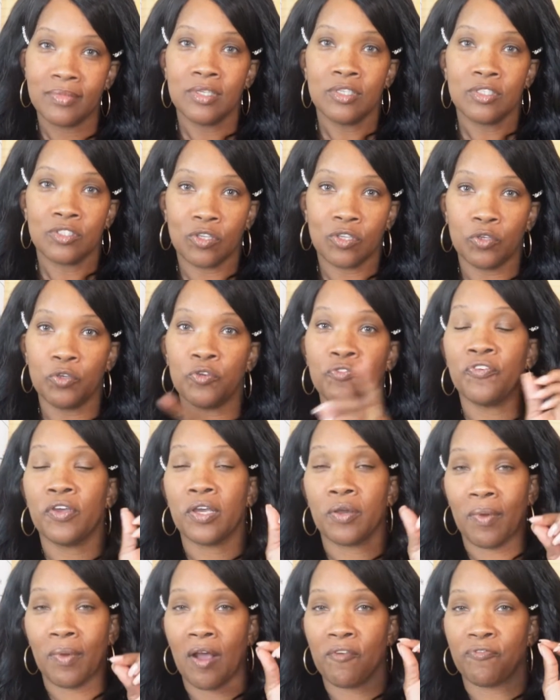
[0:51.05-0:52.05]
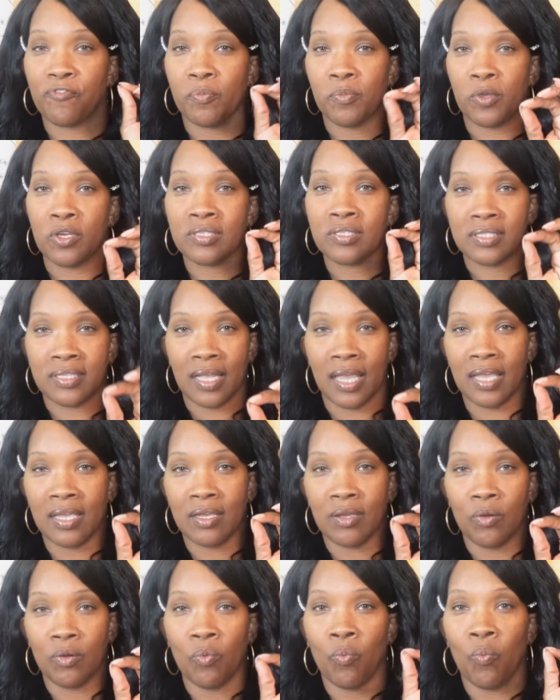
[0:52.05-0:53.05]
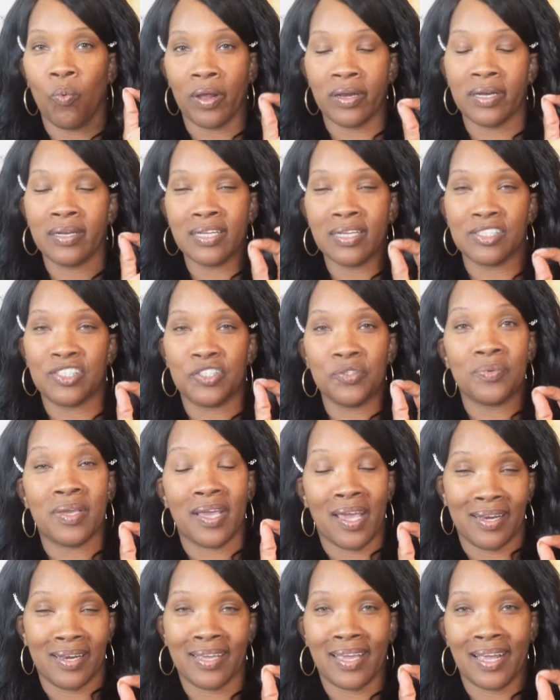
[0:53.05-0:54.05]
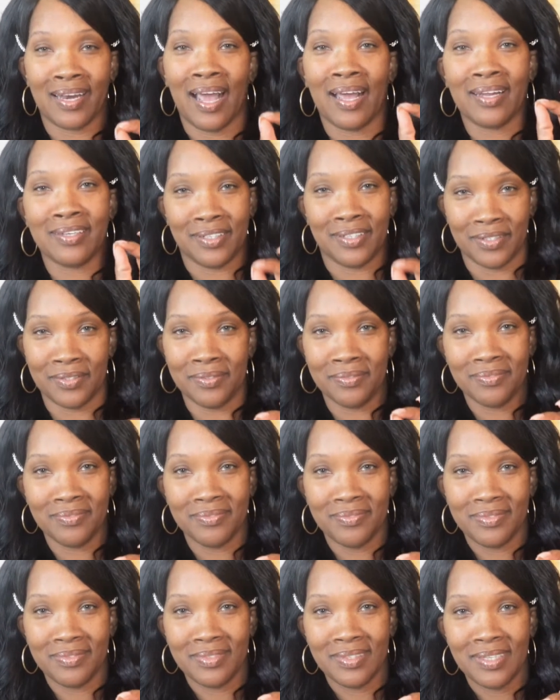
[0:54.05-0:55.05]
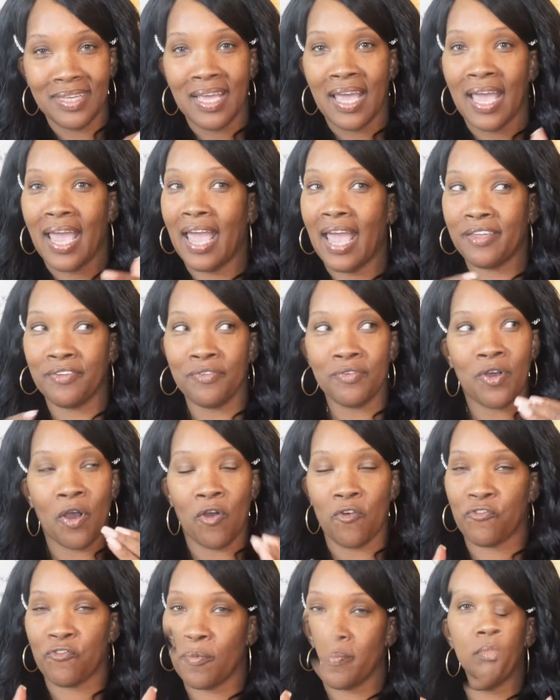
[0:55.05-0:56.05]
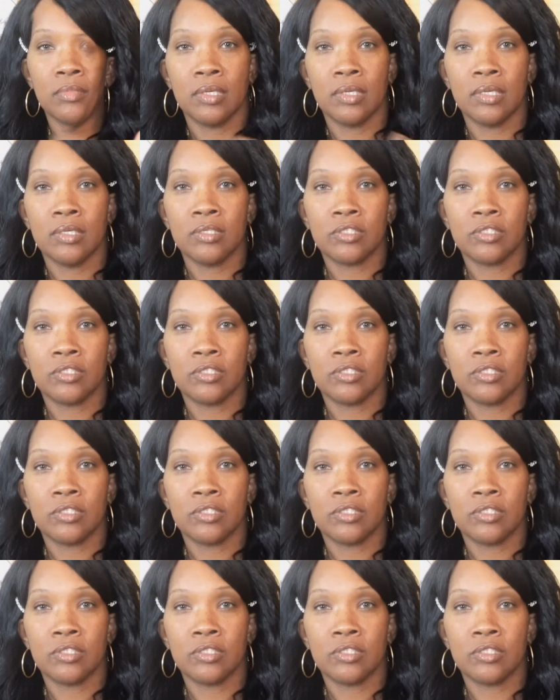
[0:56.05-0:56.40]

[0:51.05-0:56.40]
So you figure out from your state what it is you can and cannot do and you go from there.